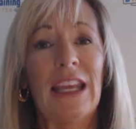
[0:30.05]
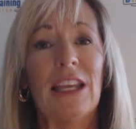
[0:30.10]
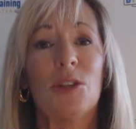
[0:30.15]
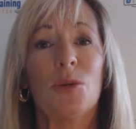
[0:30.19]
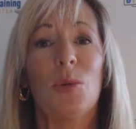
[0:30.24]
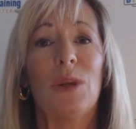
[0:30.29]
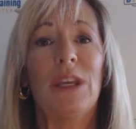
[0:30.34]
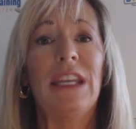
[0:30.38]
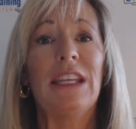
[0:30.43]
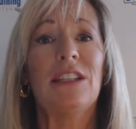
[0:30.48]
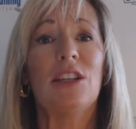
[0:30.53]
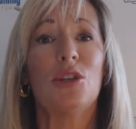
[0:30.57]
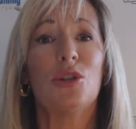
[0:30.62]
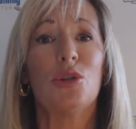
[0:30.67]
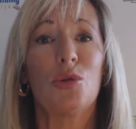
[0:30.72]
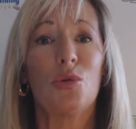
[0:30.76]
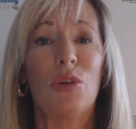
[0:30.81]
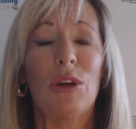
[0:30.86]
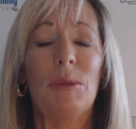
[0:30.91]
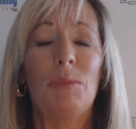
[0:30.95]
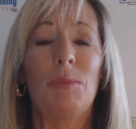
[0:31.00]
is we need to
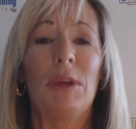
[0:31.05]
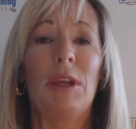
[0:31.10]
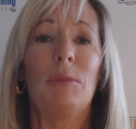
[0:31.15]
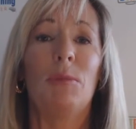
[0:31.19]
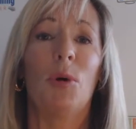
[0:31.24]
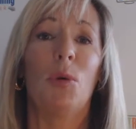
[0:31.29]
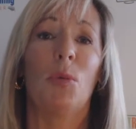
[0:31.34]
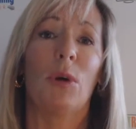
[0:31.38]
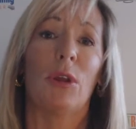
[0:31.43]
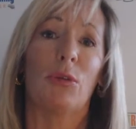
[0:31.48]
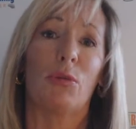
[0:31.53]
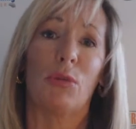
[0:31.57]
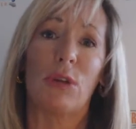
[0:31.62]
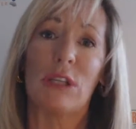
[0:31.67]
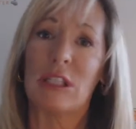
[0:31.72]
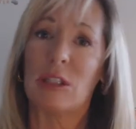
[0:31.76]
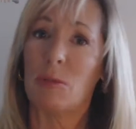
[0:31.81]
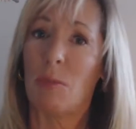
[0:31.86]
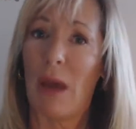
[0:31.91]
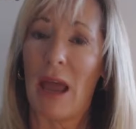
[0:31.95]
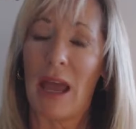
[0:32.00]
treat people with
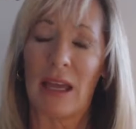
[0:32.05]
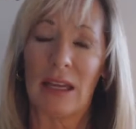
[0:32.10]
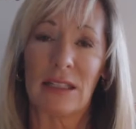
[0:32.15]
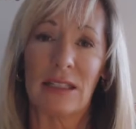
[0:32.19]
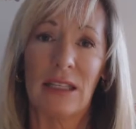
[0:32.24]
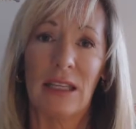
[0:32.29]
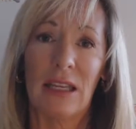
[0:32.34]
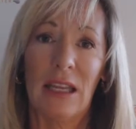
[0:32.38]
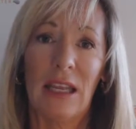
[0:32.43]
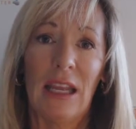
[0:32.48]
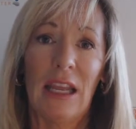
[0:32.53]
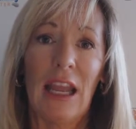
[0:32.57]
respect